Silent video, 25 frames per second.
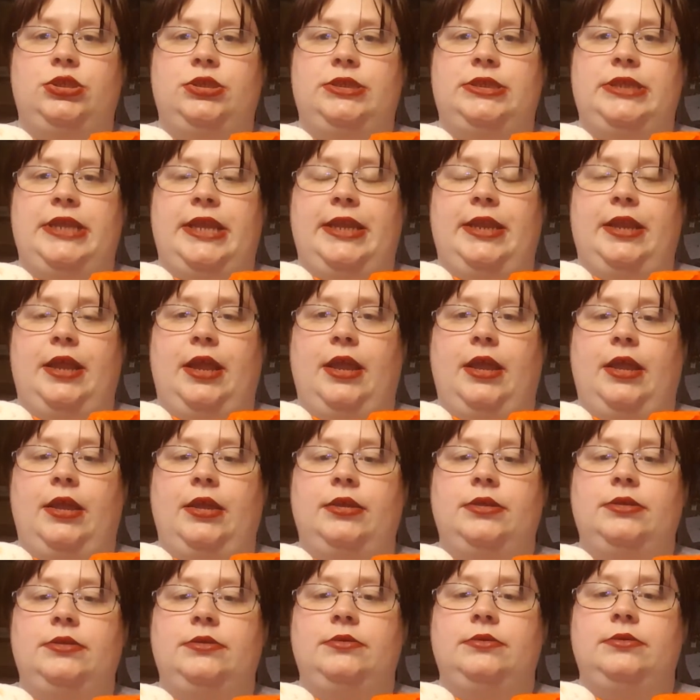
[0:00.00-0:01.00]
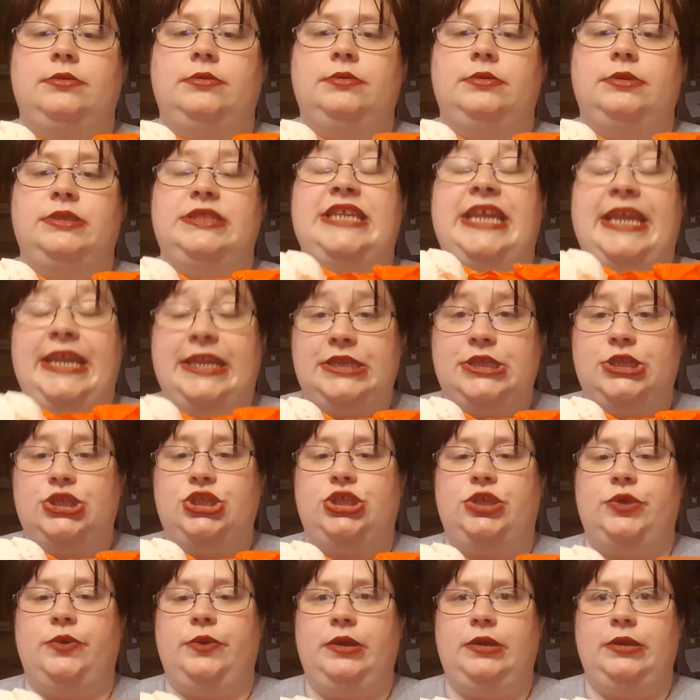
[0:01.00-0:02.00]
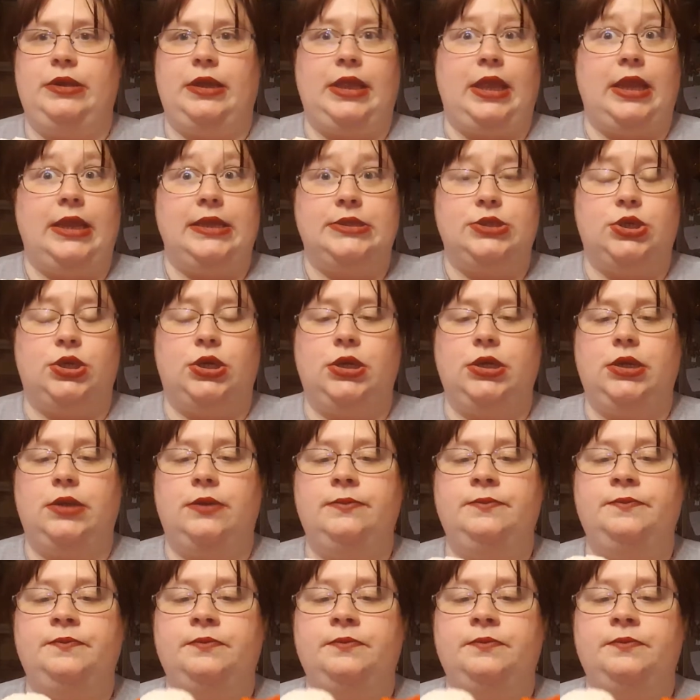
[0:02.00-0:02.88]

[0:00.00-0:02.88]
to it. I can't talk.